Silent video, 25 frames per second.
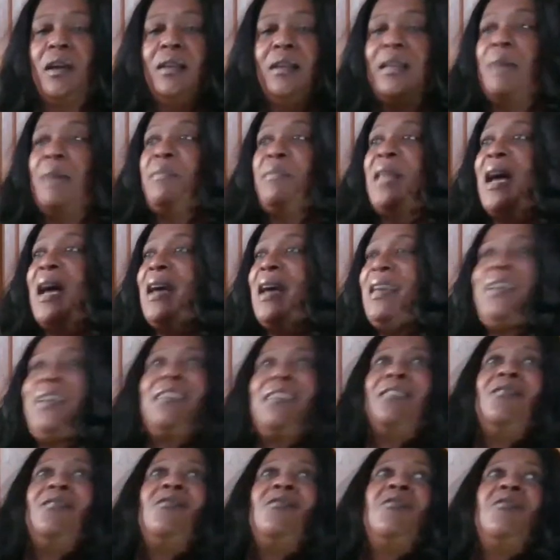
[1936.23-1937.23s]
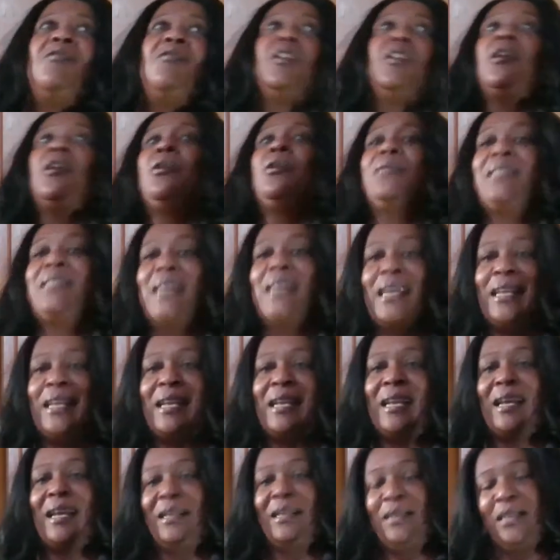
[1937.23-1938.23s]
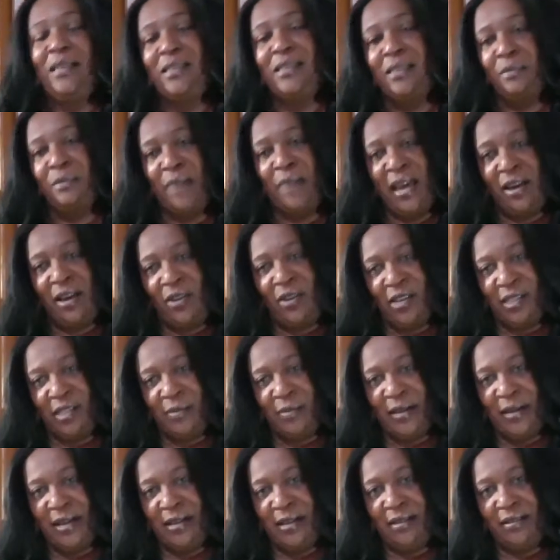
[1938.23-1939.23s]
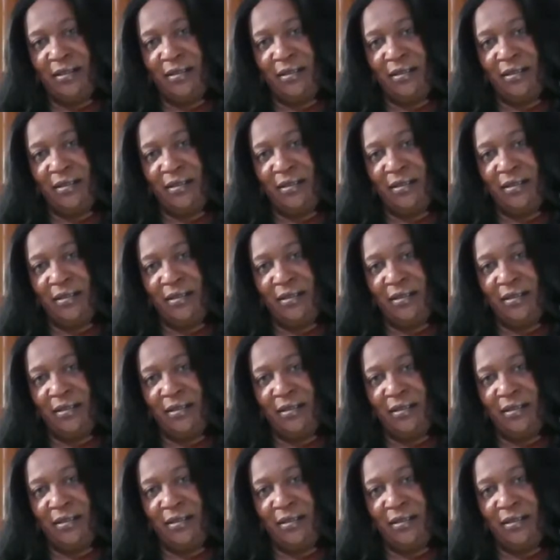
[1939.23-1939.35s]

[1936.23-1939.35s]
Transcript: Them not eating nothing outside of that. You see, my husband,